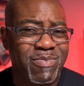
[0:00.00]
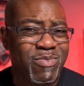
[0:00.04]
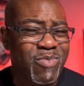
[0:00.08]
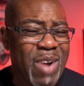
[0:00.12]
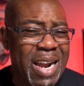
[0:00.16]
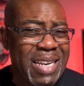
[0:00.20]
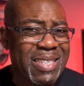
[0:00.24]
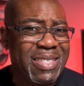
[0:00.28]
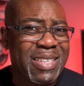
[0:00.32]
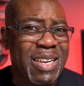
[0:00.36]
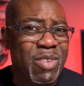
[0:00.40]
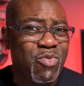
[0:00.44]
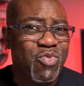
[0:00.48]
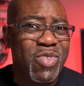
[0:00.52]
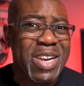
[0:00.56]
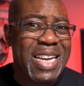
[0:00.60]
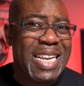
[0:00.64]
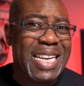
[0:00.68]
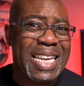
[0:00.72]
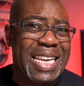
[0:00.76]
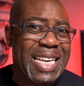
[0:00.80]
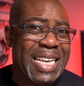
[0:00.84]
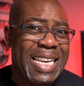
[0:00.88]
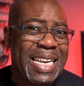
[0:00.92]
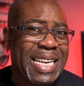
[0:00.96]
Ranting
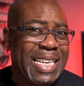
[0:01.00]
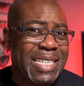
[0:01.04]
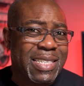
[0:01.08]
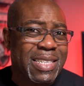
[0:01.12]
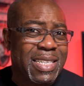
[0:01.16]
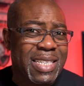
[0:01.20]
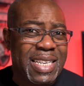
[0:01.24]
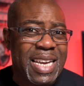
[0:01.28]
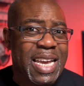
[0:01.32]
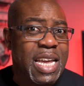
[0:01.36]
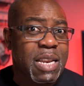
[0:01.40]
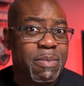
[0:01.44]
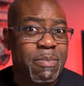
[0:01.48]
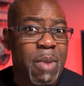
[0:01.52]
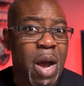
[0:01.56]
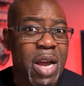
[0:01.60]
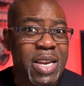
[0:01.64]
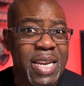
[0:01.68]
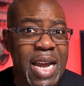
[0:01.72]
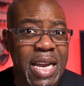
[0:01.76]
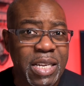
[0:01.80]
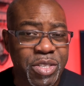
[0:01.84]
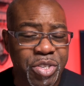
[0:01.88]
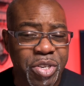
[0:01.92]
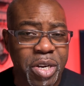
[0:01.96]
really isn't in my
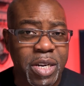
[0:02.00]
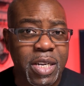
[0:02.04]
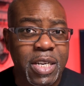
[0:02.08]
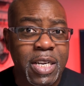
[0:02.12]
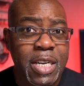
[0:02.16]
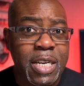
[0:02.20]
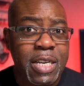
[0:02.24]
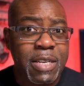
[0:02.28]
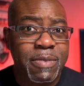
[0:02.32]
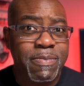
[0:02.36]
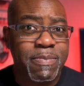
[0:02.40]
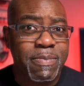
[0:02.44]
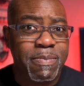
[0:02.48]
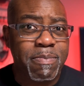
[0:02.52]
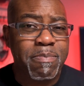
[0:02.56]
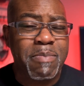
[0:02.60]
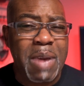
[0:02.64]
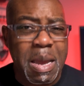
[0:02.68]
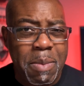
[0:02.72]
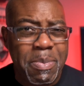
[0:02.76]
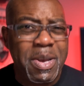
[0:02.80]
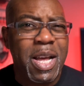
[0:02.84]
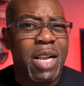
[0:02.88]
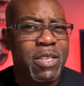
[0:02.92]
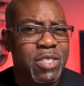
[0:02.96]
nature.
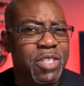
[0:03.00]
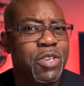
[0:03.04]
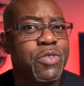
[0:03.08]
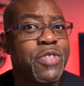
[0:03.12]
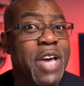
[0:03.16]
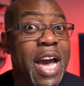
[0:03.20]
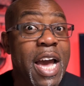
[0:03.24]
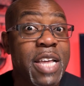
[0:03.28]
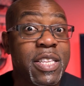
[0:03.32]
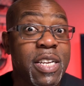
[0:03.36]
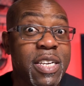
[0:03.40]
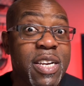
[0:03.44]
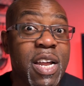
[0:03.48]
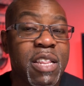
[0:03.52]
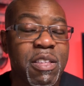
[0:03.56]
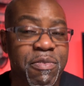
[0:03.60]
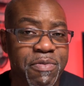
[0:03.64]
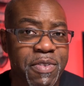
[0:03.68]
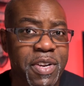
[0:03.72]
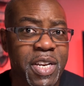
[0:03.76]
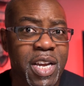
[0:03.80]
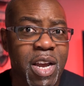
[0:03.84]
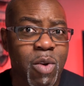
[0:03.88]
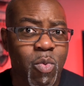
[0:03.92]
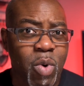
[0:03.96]
Maybe I'll do that in another
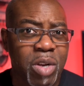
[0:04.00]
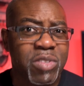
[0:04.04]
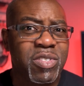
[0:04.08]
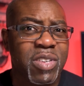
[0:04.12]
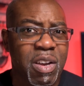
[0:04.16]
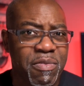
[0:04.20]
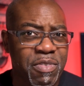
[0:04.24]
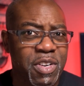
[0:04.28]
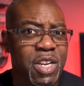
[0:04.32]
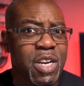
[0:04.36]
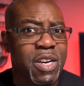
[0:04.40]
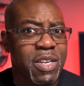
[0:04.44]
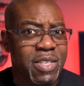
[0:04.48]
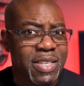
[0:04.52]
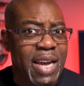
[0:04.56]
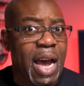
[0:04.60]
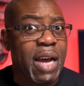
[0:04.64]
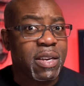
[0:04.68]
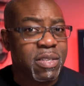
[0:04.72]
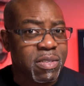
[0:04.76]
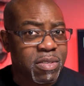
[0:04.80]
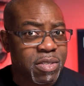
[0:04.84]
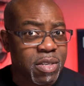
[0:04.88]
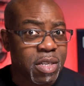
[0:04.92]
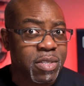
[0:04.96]
video once I've learned how
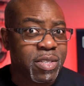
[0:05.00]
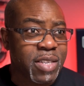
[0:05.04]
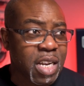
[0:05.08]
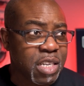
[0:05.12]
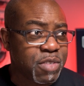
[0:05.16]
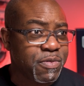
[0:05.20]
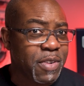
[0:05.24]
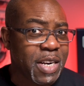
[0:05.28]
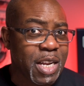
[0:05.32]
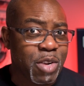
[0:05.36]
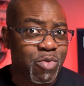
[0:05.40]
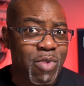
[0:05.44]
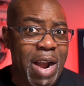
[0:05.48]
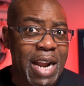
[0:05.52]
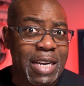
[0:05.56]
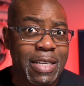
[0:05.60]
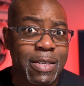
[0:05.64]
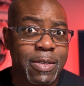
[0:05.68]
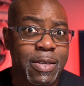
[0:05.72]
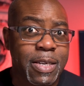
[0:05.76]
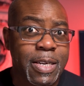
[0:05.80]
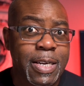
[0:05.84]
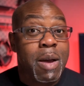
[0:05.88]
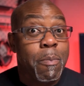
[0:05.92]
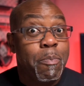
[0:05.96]
to successfully
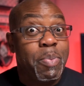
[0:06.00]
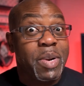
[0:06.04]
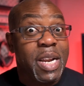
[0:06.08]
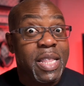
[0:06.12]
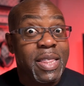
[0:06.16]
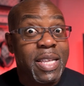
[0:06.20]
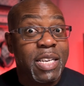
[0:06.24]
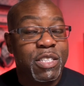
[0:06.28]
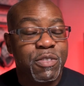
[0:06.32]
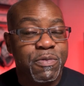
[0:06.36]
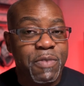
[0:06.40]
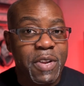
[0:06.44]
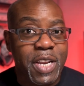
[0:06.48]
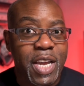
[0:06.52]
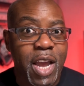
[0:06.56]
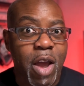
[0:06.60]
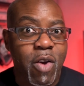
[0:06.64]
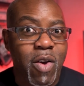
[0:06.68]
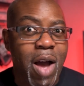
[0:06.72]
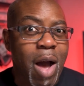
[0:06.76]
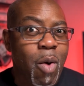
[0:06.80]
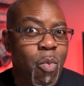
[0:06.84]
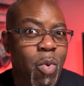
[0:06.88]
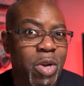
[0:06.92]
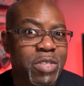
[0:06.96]
rant. But in this
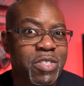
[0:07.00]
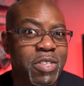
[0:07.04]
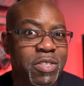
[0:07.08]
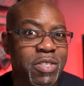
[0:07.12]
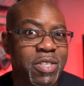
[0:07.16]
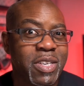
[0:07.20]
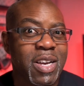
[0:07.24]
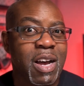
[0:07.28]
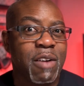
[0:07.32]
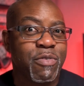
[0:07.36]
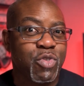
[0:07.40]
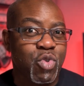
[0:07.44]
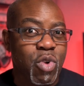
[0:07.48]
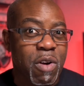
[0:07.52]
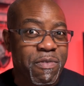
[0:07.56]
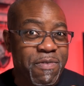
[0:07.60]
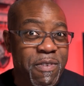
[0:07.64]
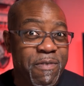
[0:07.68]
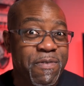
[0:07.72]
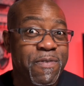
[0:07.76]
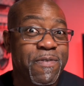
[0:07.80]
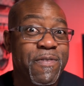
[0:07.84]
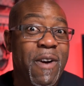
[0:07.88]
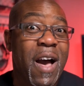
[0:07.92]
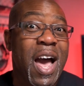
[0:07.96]
video I wanted to cover off
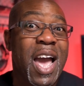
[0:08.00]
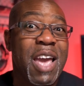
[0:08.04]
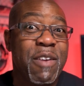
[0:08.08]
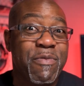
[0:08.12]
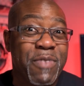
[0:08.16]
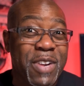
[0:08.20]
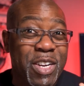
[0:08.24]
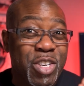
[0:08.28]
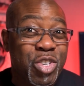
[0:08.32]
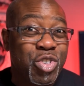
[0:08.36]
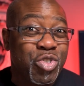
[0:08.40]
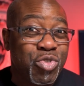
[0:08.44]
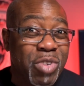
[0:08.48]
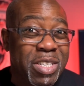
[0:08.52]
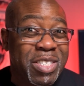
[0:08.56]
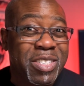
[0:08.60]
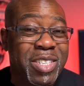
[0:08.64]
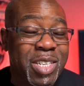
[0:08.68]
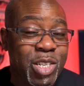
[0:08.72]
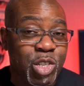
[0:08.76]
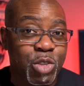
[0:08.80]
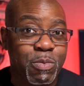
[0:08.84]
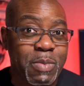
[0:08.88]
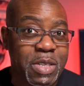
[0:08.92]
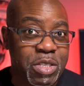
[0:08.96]
5
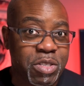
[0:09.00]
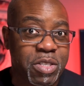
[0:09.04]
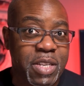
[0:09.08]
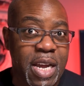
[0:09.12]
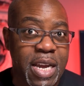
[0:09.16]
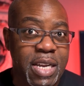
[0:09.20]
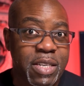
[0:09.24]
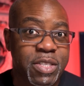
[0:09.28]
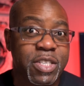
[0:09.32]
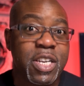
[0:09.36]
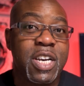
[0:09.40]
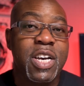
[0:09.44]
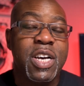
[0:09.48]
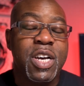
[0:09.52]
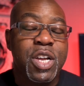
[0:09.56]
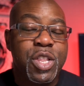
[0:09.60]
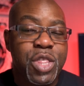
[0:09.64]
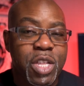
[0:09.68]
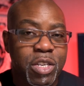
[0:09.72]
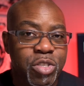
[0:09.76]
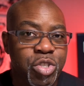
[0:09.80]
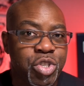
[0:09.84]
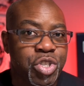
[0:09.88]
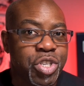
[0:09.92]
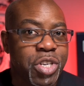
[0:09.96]
critical mistakes
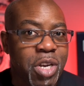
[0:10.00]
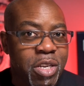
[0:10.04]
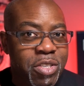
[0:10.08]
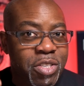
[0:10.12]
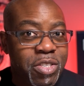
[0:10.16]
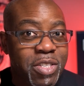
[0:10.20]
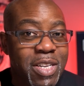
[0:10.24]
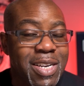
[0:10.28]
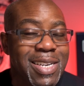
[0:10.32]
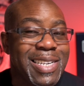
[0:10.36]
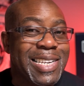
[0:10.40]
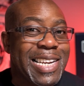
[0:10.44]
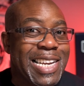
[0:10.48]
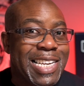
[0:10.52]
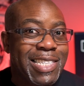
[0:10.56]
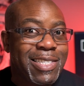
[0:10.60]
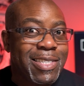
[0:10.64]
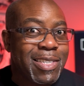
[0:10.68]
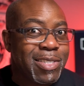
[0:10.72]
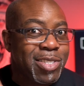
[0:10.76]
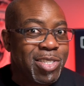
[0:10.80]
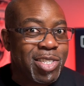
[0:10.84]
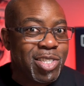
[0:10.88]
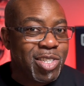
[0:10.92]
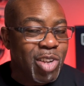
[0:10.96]
that just need
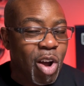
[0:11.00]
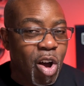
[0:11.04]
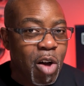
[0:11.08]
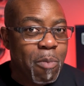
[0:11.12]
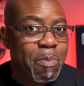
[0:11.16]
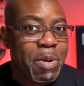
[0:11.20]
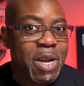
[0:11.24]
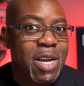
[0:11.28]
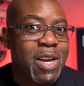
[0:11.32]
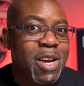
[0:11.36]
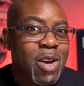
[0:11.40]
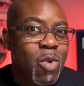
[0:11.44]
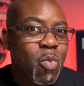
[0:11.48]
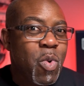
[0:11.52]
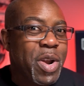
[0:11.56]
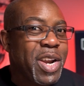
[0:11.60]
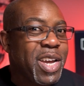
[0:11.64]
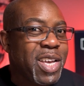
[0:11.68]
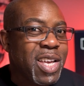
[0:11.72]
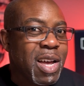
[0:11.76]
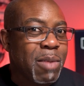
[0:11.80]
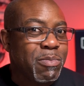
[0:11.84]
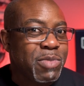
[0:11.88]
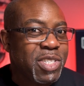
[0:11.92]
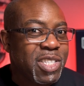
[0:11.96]
to stop when
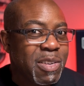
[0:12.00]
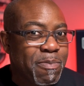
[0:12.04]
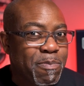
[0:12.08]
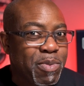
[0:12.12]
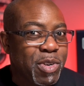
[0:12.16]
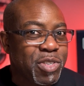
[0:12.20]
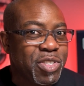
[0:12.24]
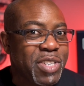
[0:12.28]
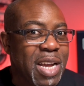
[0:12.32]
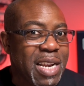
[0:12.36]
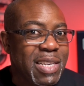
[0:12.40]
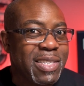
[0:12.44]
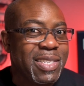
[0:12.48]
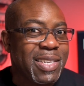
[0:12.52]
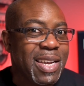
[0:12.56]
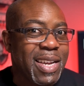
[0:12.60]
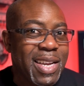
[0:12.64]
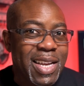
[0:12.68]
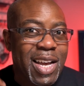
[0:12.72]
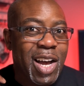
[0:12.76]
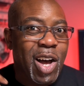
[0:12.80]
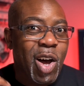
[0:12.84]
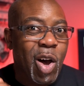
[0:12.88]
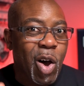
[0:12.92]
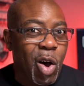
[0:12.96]
it comes to
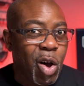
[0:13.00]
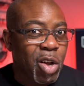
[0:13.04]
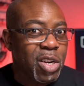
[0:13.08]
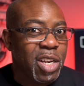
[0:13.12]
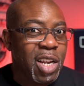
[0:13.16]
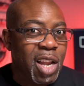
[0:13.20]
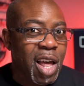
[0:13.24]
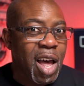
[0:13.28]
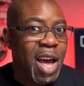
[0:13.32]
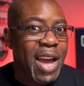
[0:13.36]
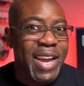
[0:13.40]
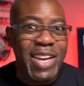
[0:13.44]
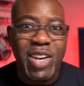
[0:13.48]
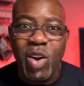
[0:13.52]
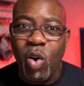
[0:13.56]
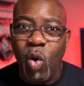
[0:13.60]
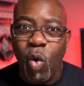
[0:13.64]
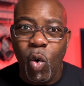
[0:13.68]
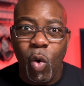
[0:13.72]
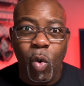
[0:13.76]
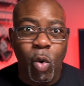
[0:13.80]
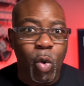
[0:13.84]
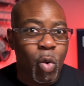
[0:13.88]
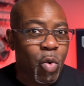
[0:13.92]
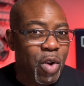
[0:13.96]
presenting online
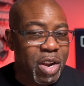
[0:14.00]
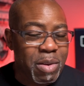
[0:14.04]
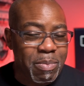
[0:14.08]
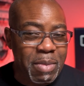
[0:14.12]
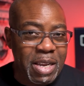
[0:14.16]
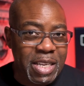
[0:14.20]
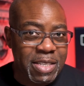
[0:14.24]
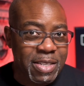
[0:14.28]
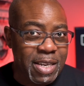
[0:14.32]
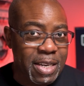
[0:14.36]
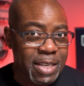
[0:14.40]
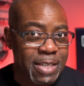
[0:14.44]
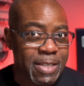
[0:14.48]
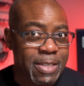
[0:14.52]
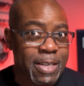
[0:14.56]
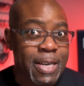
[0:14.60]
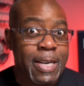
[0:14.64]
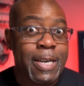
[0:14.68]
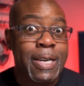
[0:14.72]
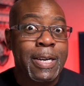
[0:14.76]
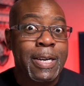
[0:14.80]
or in meetings.